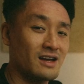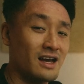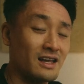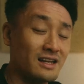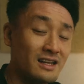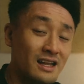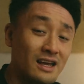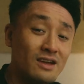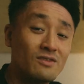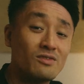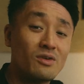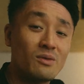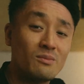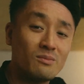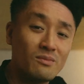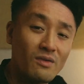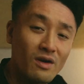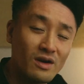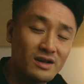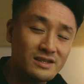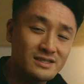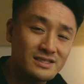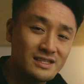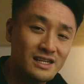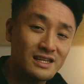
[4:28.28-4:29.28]
Unlike from
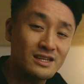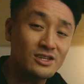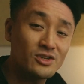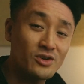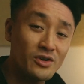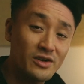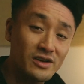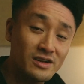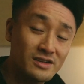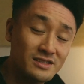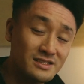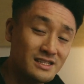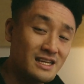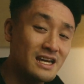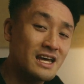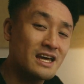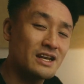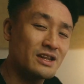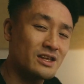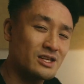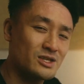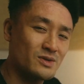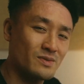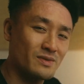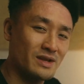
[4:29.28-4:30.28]
Moleskine journals,
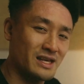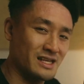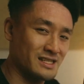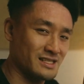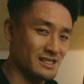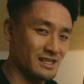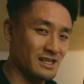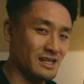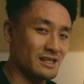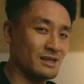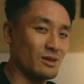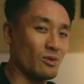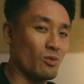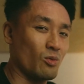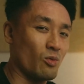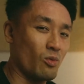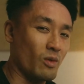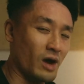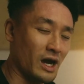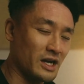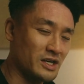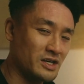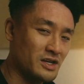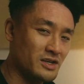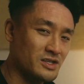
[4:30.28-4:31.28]
this one is a little
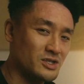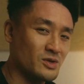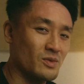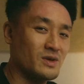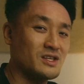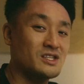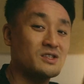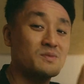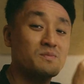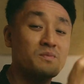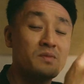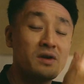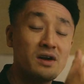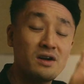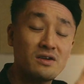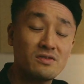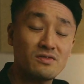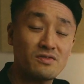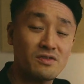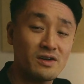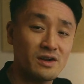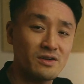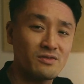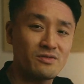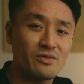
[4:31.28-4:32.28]
wider, so it's
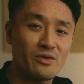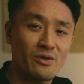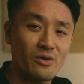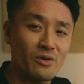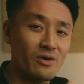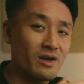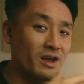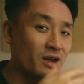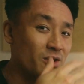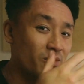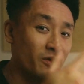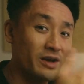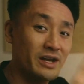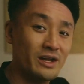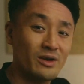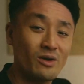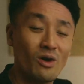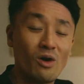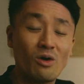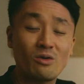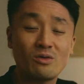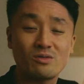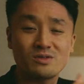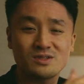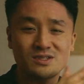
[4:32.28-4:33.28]
perfect for creating
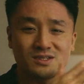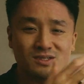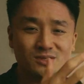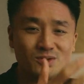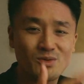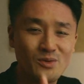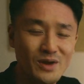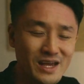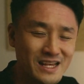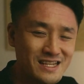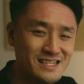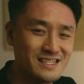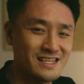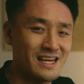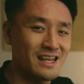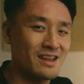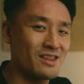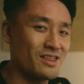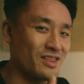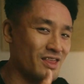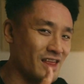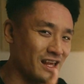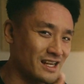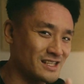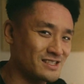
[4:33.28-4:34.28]
all those grids and
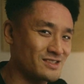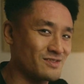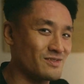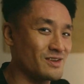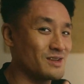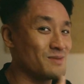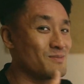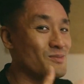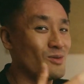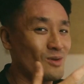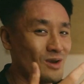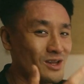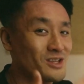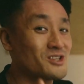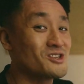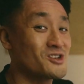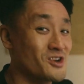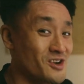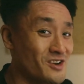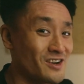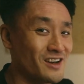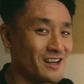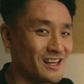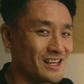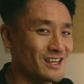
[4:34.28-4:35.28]
things with bullet
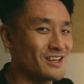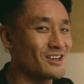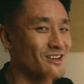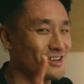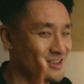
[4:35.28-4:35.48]
journaling,